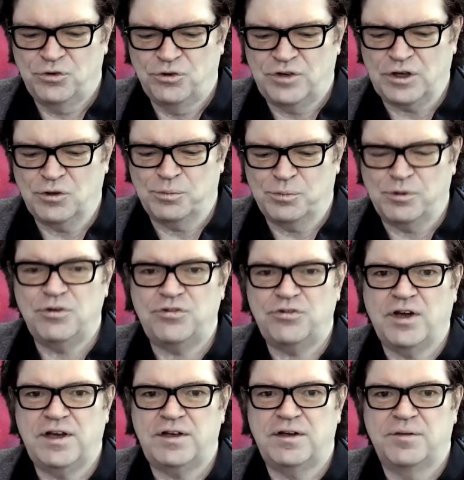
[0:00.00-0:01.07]
you take the previous
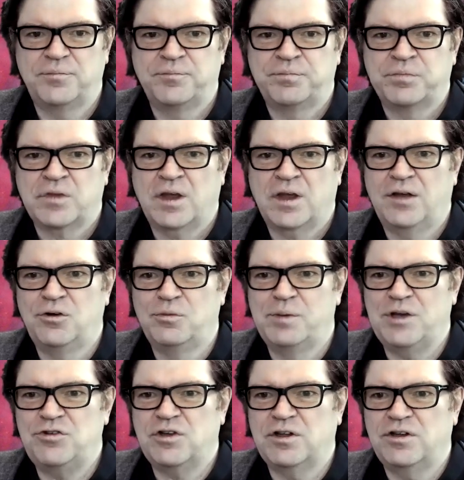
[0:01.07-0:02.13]
state and you
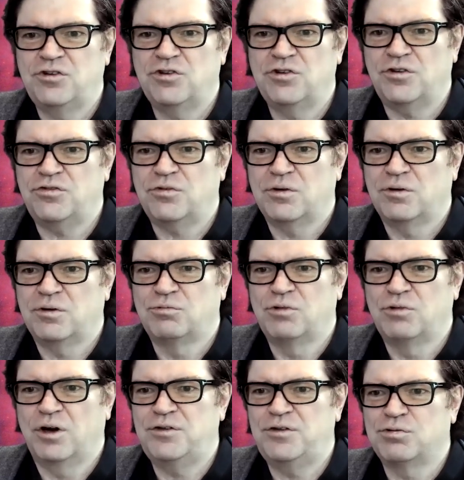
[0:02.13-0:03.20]
basically just
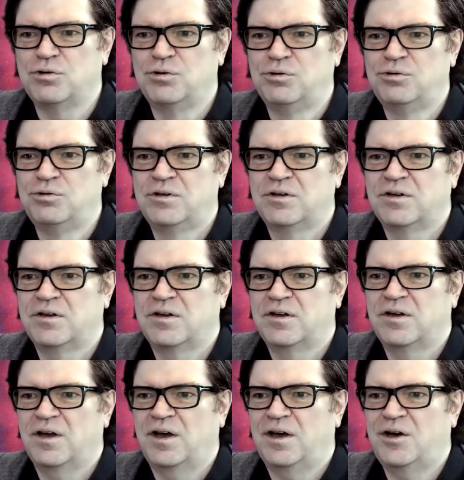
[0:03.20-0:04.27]
run it through
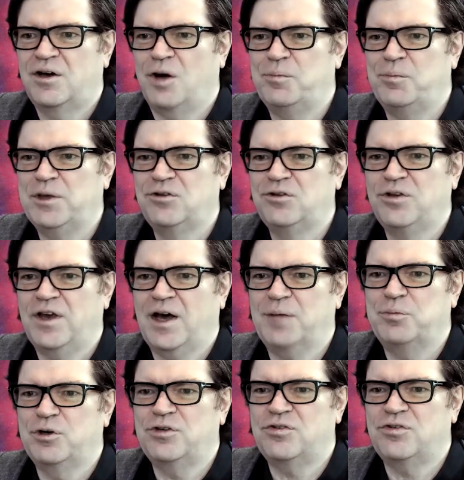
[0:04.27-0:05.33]
and copy it to the
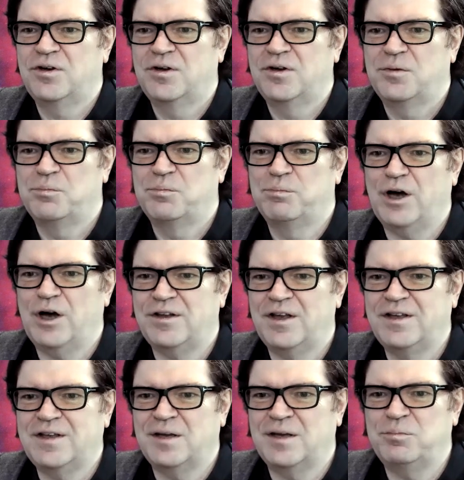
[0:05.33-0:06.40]
output, but
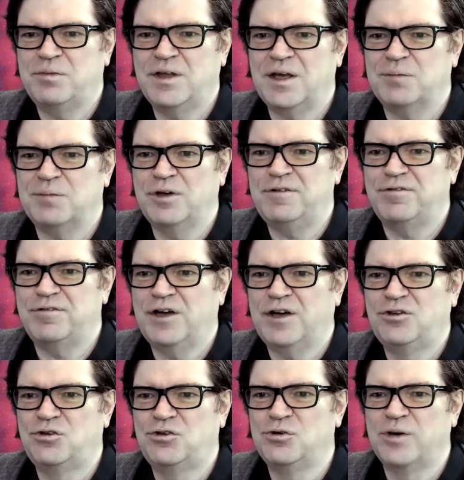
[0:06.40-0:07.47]
it can get modified
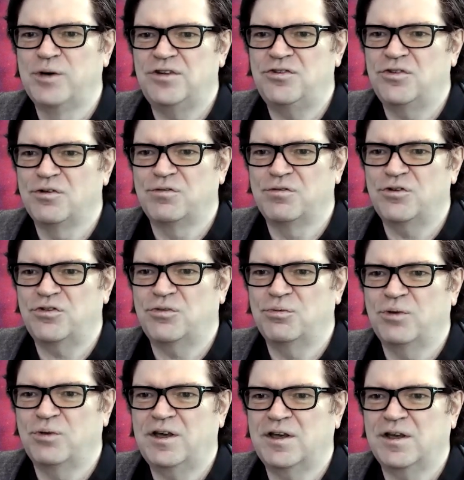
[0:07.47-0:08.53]
in two ways. The first
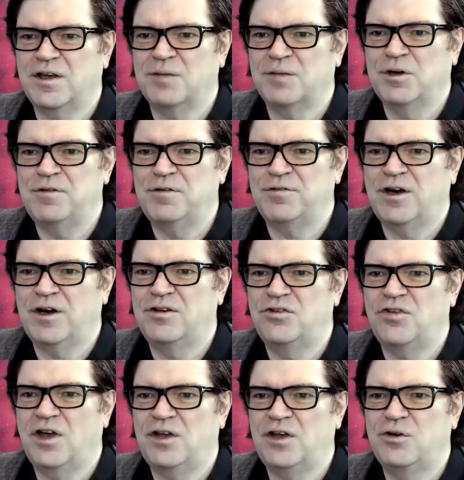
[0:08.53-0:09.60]
way it can get modified
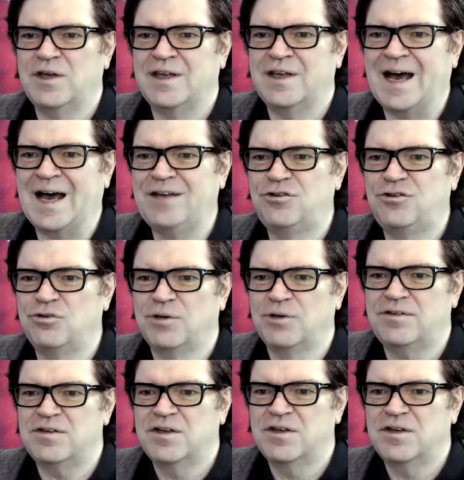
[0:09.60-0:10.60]
is that you can add to it